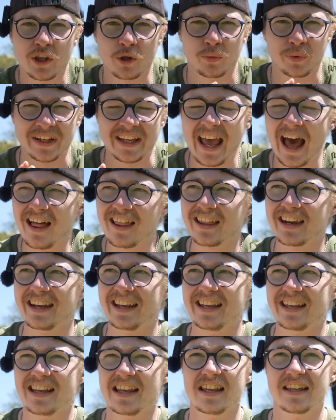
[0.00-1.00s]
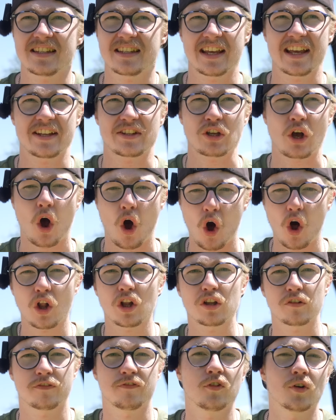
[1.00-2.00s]
the reality is it's
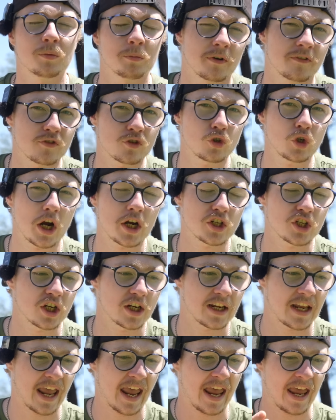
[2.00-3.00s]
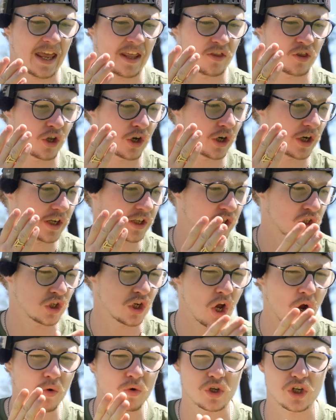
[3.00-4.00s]
all a form of stretching and there is
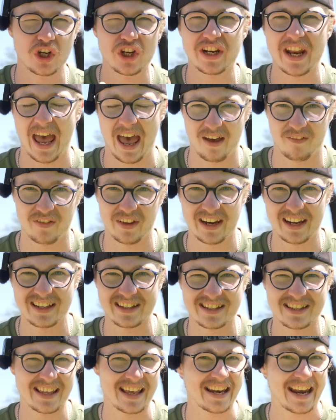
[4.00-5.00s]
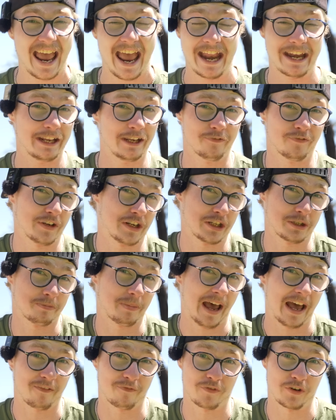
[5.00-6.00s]
no good evidence that any of it is
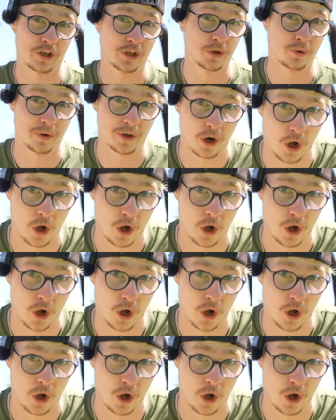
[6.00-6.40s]
bad for you at